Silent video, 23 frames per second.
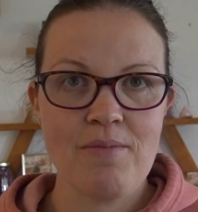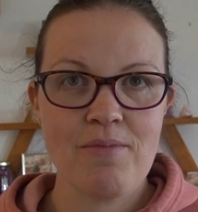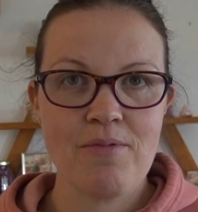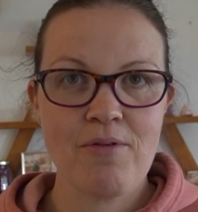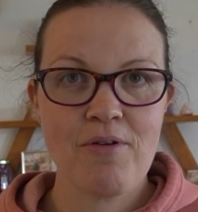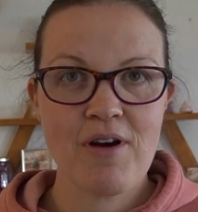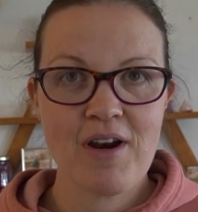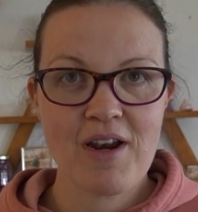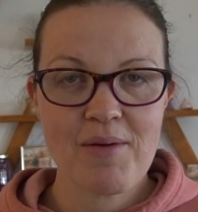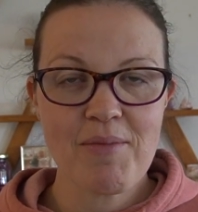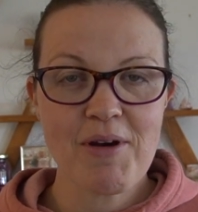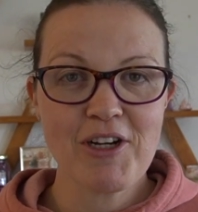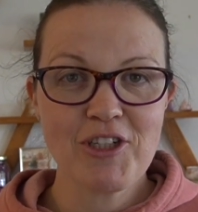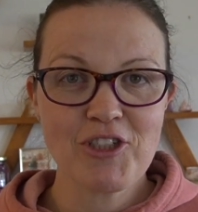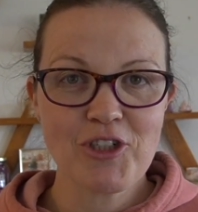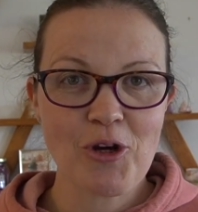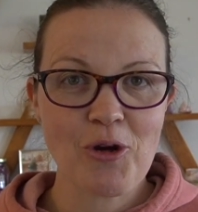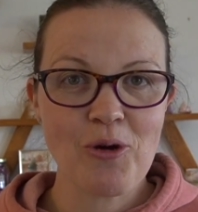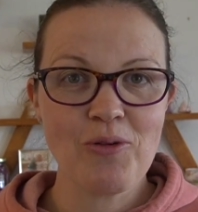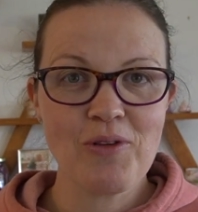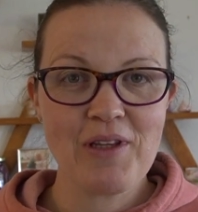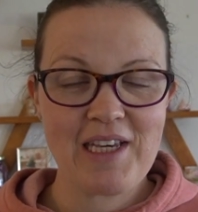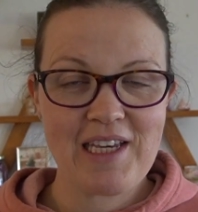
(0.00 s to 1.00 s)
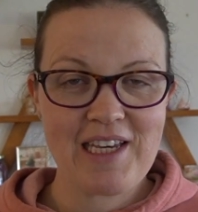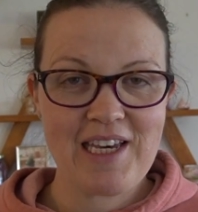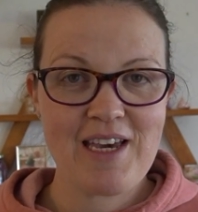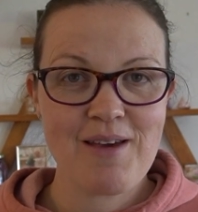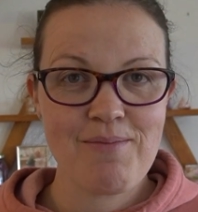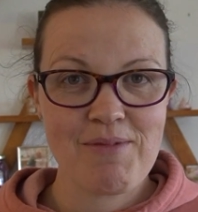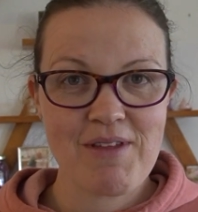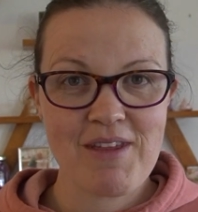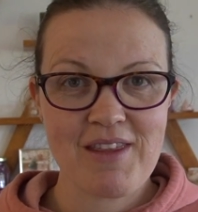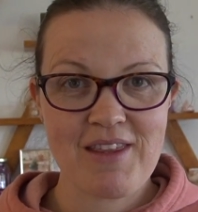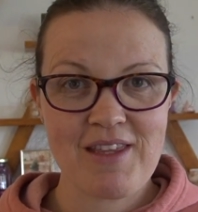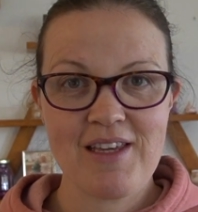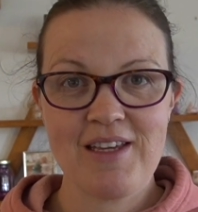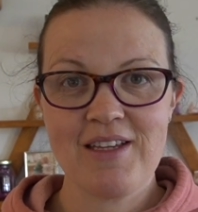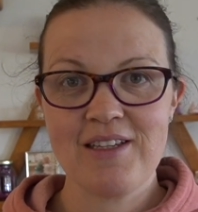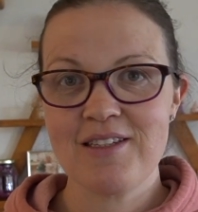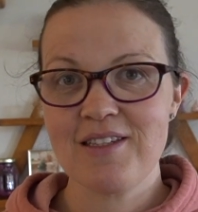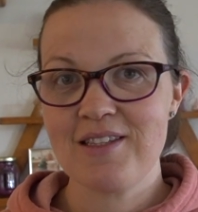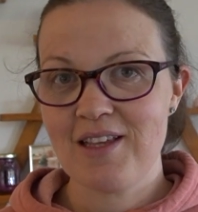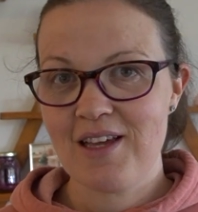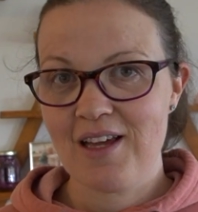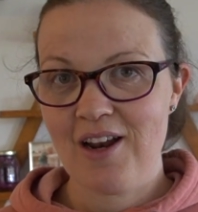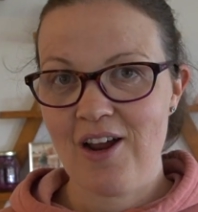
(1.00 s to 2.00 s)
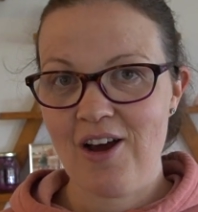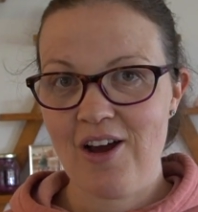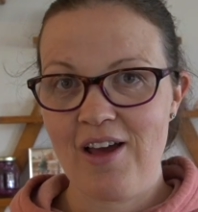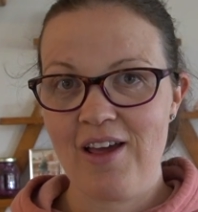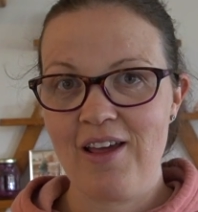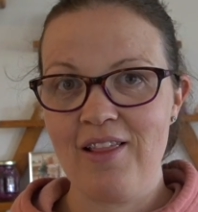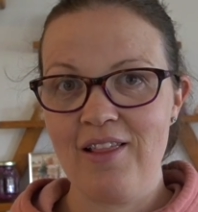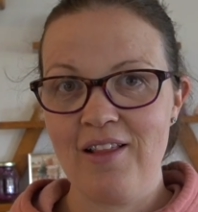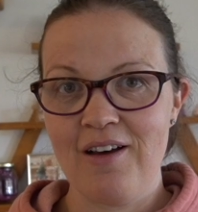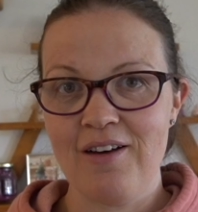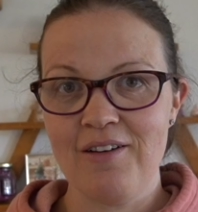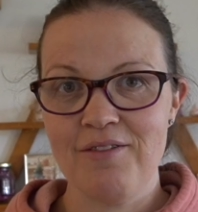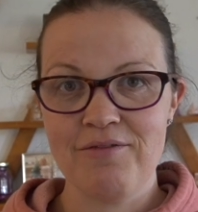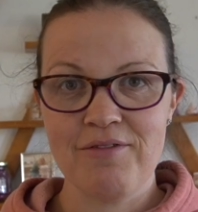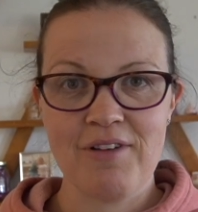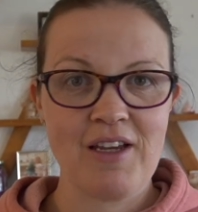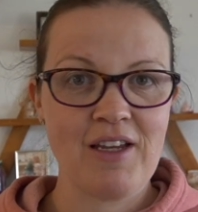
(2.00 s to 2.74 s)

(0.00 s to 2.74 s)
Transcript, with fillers: pretty much only keep the things that I love